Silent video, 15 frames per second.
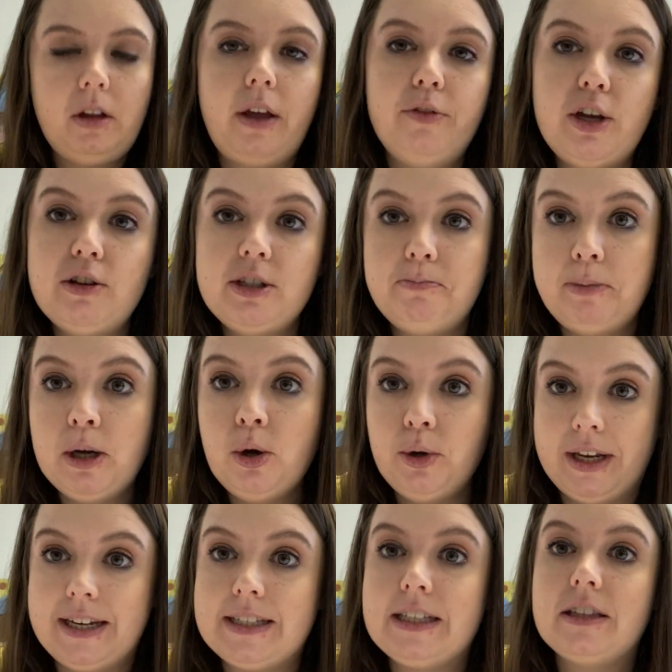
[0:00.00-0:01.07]
those
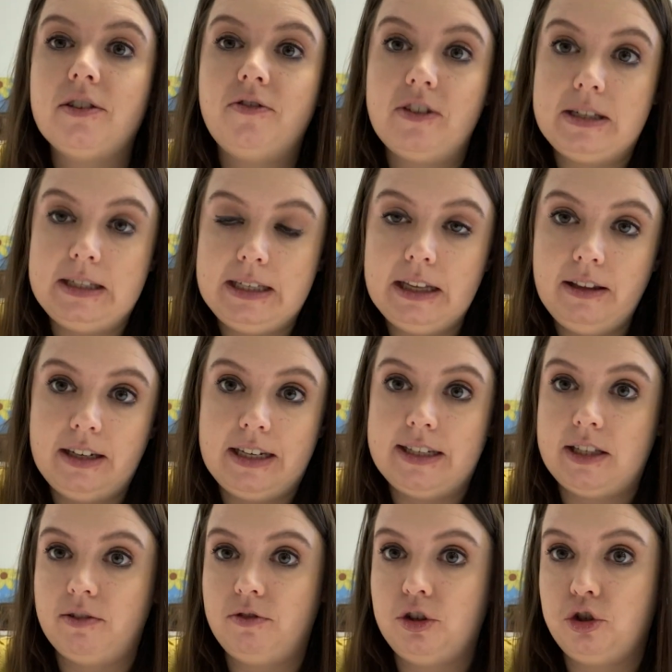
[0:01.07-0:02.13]
buildings and the
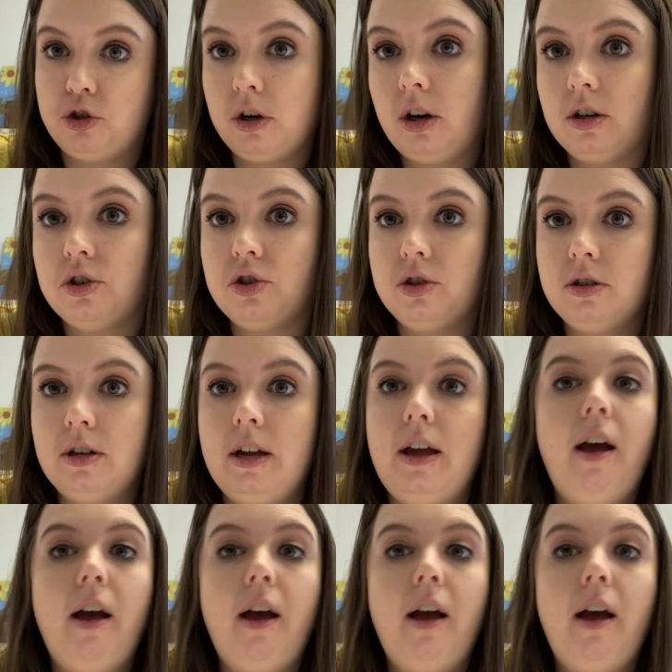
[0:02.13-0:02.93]
facilities of the church.